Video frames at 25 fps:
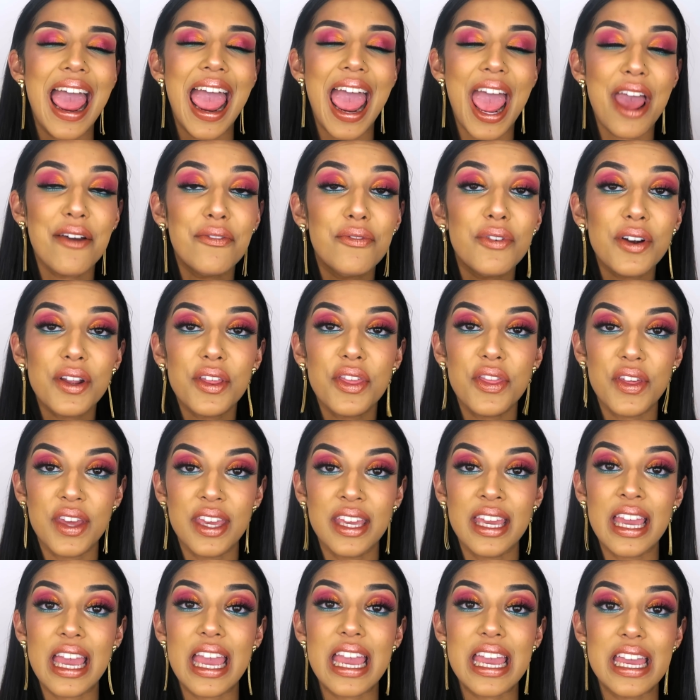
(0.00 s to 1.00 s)

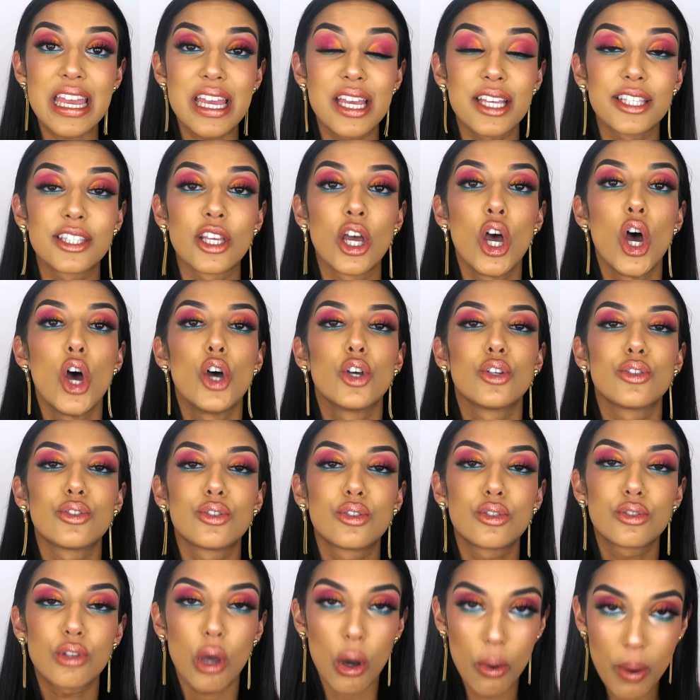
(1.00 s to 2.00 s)
everything is
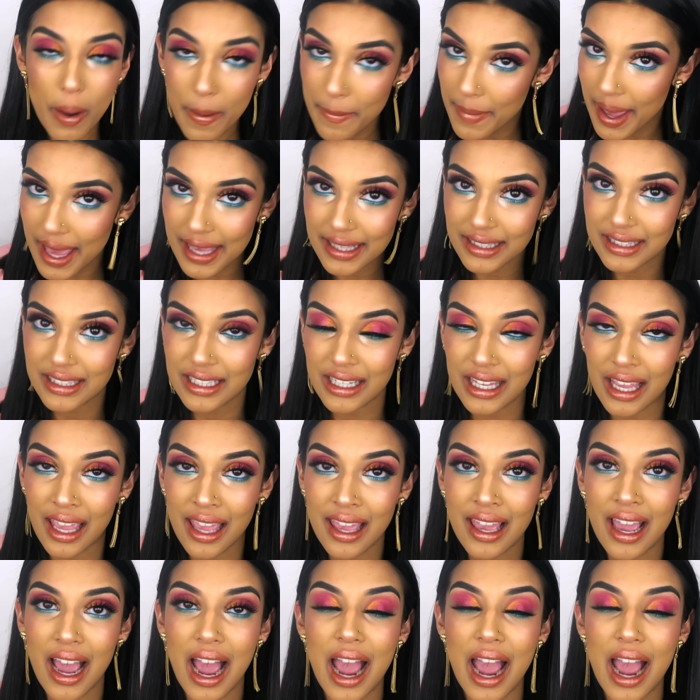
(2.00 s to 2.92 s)
so amazing.